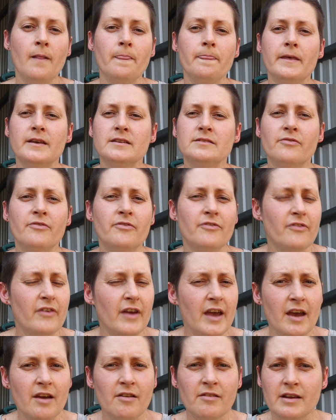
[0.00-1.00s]
There's
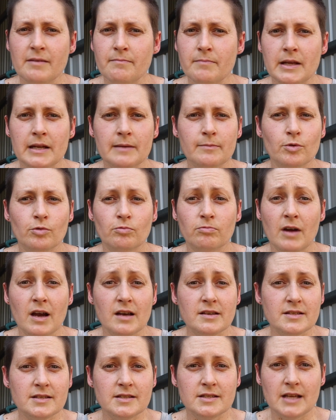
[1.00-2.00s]
very minimal
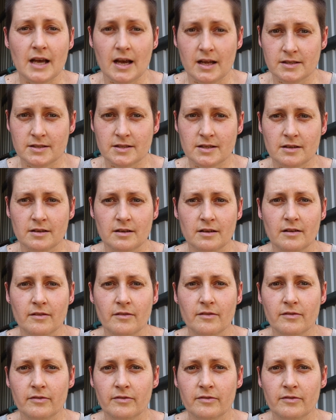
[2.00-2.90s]
rust under